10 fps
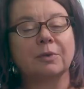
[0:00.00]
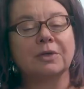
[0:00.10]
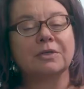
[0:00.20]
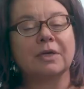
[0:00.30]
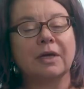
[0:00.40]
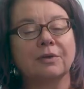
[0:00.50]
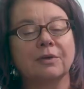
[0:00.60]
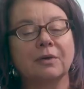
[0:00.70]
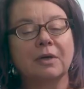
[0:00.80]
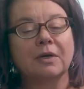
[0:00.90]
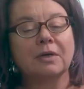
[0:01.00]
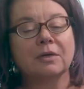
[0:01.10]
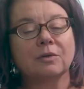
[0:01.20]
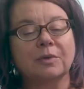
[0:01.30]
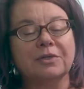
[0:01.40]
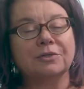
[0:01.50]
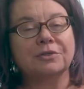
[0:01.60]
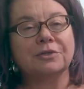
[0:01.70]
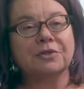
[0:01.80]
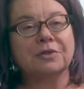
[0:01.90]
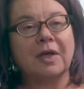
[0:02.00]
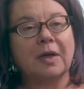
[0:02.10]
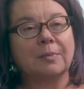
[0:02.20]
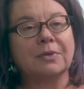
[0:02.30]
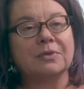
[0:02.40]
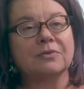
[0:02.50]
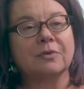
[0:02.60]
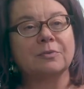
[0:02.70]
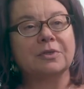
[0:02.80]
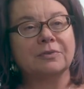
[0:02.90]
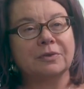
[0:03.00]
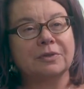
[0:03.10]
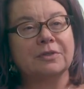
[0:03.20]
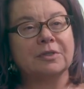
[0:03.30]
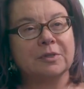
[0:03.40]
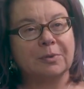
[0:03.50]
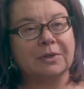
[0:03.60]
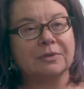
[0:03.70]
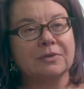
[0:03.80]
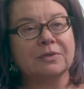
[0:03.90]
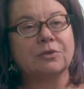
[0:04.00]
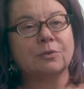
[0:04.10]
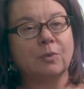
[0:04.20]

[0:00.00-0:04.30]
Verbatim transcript: bring together researchers on campus from different disciplines into